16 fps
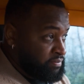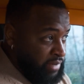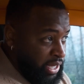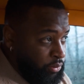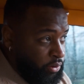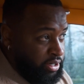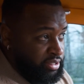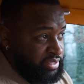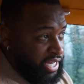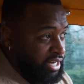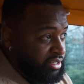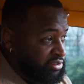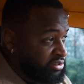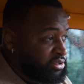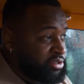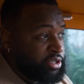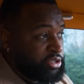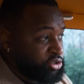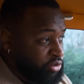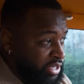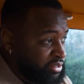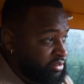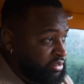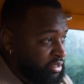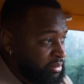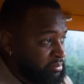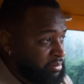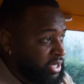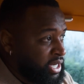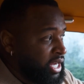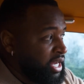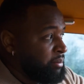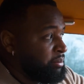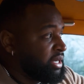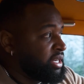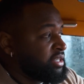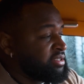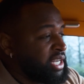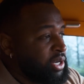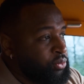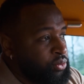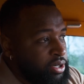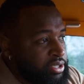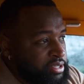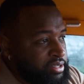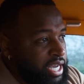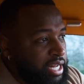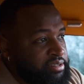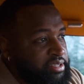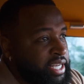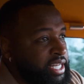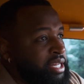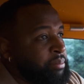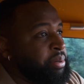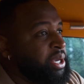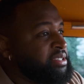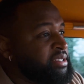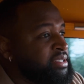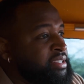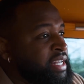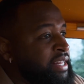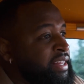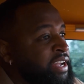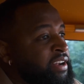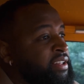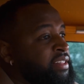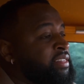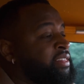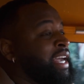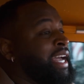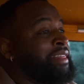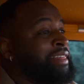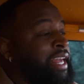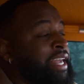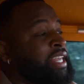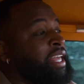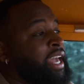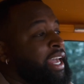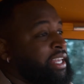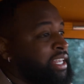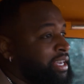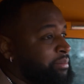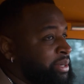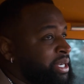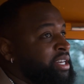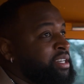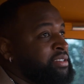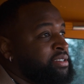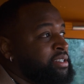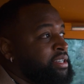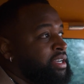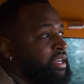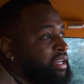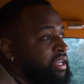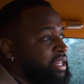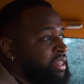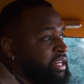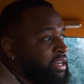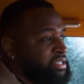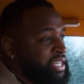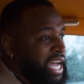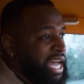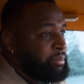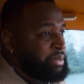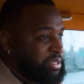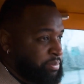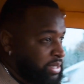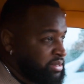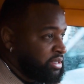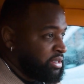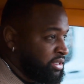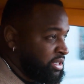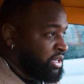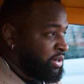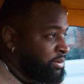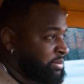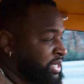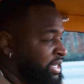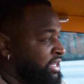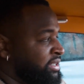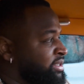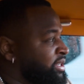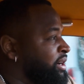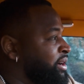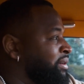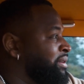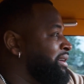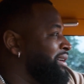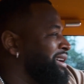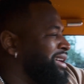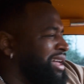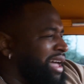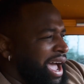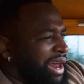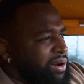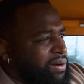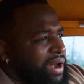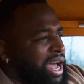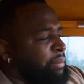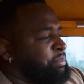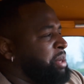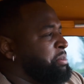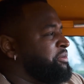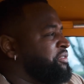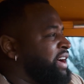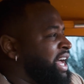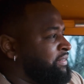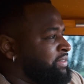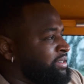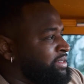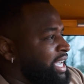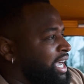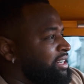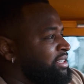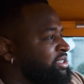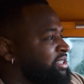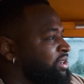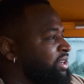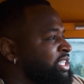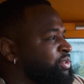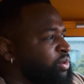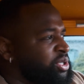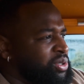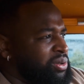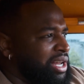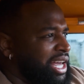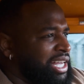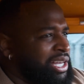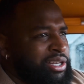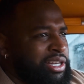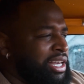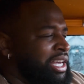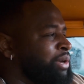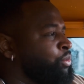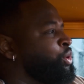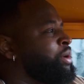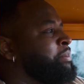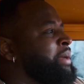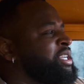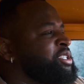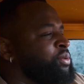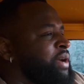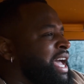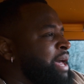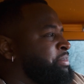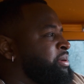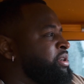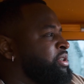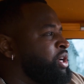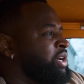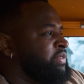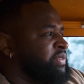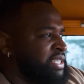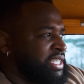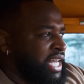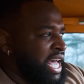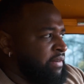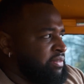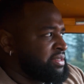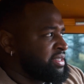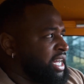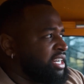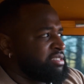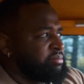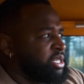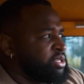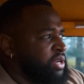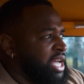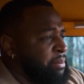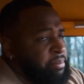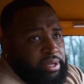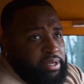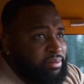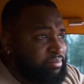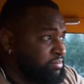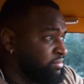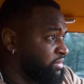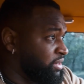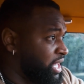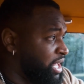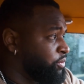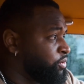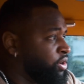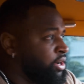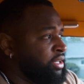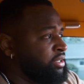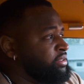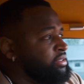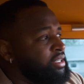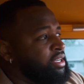want a stylist to dress them, because they want the stylist to get the pieces that they can't get because their time is busy. You know what I'm saying? So I don't knock people for having a stylist. You know, it's what you like. It what makes you happy. You know, if having a stylist makes you happy, get one.